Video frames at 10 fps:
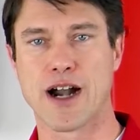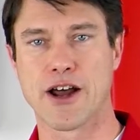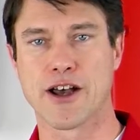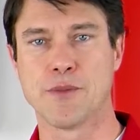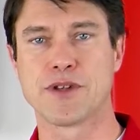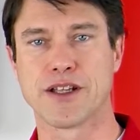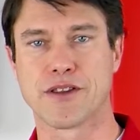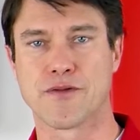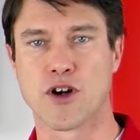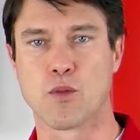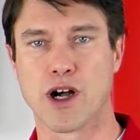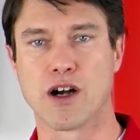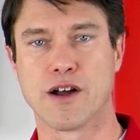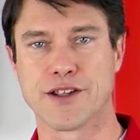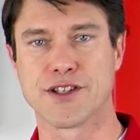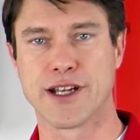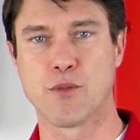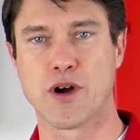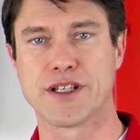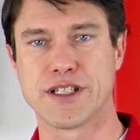how to update the firmware on a Sunny
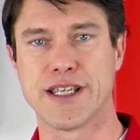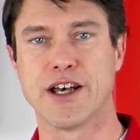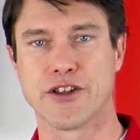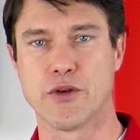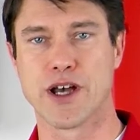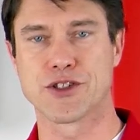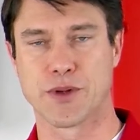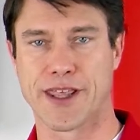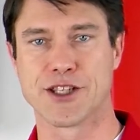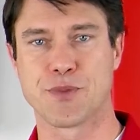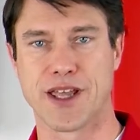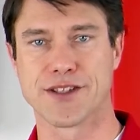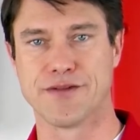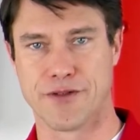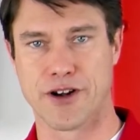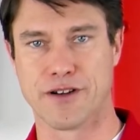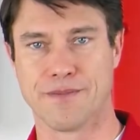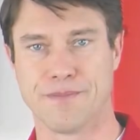Boy TLUS with SPS inverter.